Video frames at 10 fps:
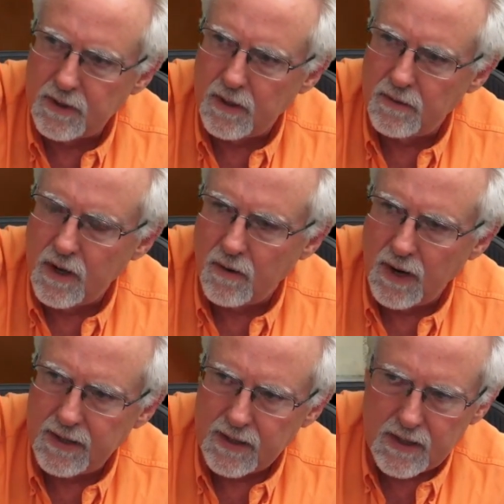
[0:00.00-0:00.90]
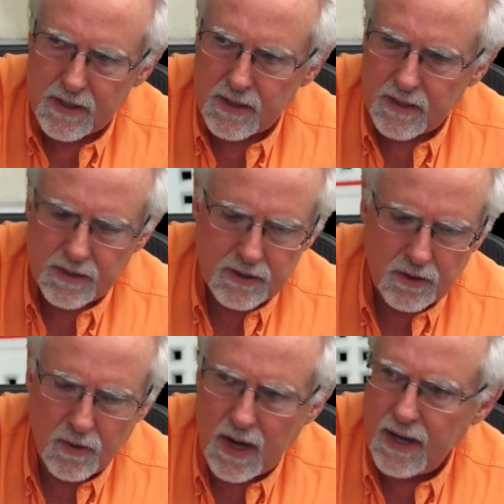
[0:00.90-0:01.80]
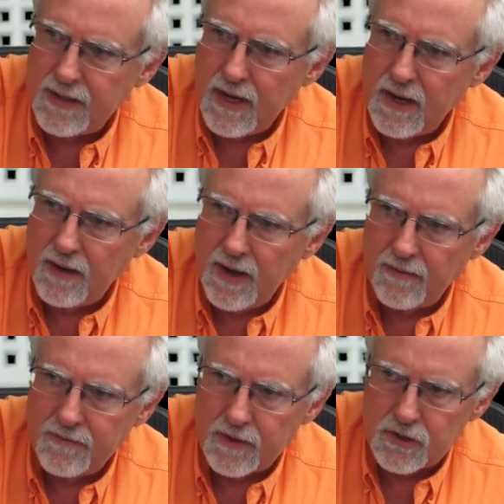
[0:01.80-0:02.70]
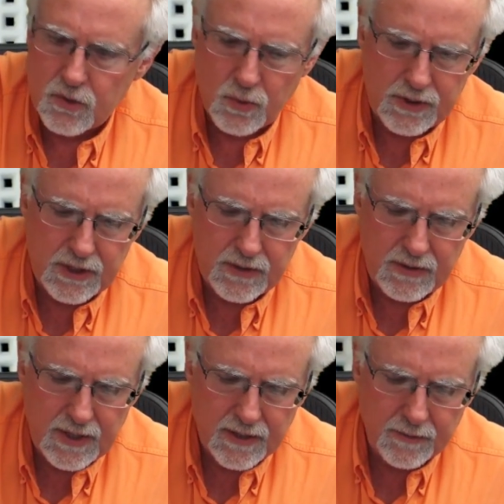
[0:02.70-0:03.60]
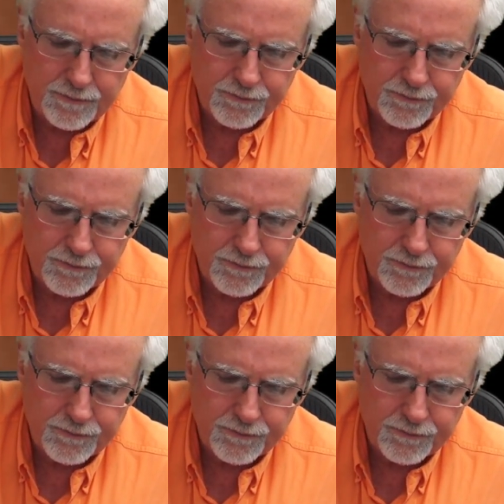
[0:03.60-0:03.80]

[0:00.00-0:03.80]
go. All right, so I now have the switch in there